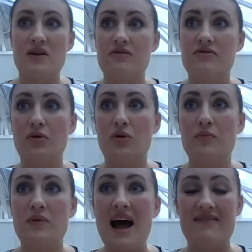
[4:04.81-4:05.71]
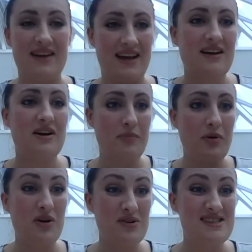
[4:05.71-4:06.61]
for having it kind of
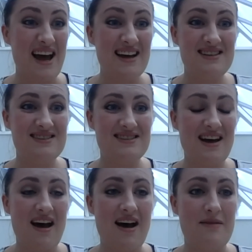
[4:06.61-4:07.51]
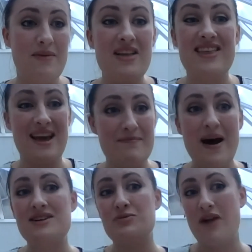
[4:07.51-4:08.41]
processed, the
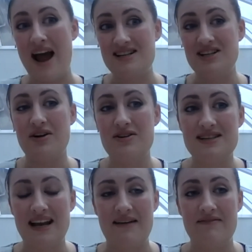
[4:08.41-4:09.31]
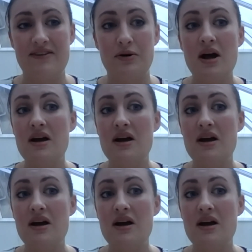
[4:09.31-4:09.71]
impact where it actually goes to landfill.